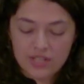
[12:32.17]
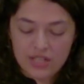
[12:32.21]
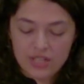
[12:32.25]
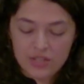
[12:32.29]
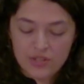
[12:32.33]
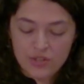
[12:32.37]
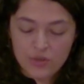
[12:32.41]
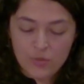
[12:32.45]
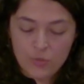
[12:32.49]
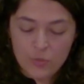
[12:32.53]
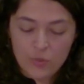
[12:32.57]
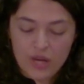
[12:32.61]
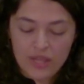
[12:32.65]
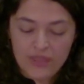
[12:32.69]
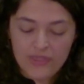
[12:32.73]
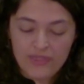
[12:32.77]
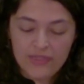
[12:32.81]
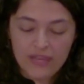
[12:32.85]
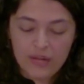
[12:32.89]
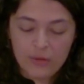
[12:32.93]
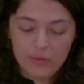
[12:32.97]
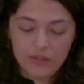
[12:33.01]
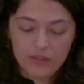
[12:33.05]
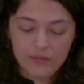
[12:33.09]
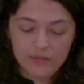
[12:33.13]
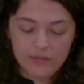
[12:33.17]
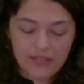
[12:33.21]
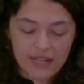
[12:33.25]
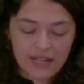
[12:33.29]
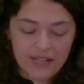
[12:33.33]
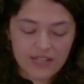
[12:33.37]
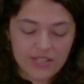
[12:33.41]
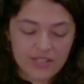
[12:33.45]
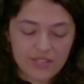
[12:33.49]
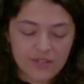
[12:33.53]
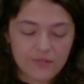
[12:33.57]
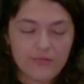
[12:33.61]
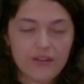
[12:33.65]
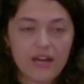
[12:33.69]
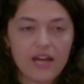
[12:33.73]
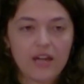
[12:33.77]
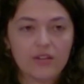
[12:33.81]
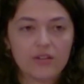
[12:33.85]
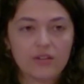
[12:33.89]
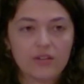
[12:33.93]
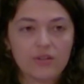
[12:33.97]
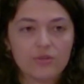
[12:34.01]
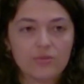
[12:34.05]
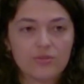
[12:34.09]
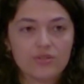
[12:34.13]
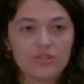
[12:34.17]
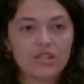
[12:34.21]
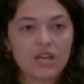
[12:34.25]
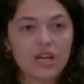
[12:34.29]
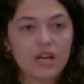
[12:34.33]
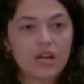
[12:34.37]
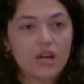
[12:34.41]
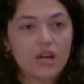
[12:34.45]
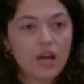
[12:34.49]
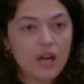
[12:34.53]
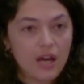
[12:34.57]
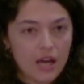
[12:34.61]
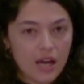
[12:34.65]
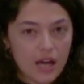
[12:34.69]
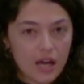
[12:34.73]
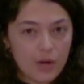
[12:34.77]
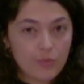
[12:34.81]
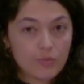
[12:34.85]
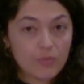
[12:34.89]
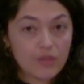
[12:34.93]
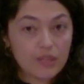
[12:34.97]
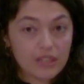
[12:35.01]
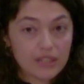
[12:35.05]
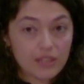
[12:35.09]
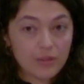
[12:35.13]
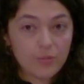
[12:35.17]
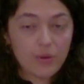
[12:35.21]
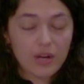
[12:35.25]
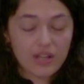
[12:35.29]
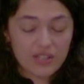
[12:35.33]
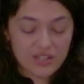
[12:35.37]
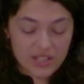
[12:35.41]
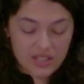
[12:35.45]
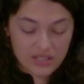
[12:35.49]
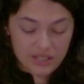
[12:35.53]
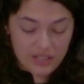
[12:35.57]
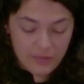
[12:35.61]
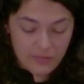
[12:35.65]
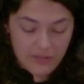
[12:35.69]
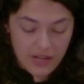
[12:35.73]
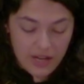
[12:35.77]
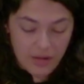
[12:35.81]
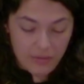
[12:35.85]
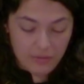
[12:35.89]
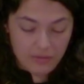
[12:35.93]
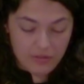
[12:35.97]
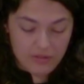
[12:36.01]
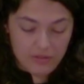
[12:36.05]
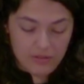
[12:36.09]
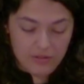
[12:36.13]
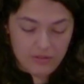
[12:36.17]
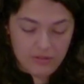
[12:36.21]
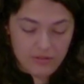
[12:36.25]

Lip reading: into one that reflects the values I really want to live out,